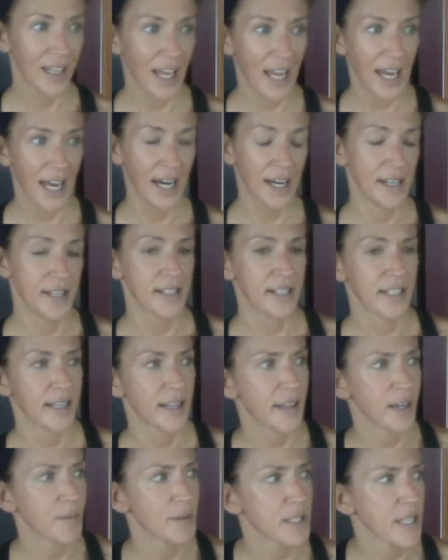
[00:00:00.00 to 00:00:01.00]
And I
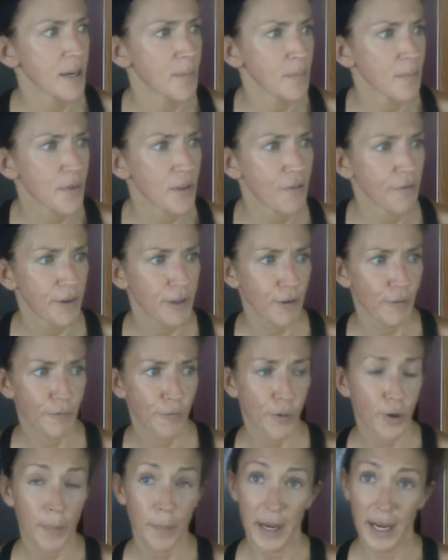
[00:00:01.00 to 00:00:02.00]
think it was about three or
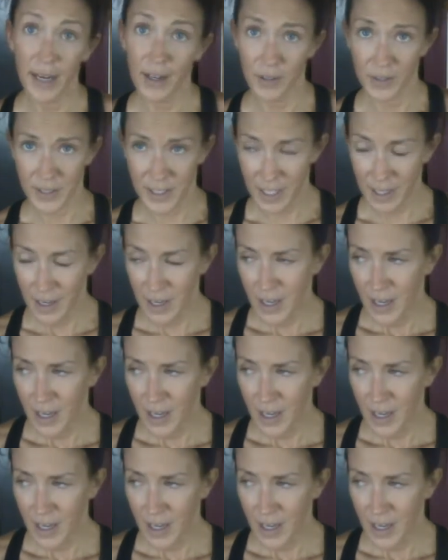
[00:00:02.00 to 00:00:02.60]
four pounds.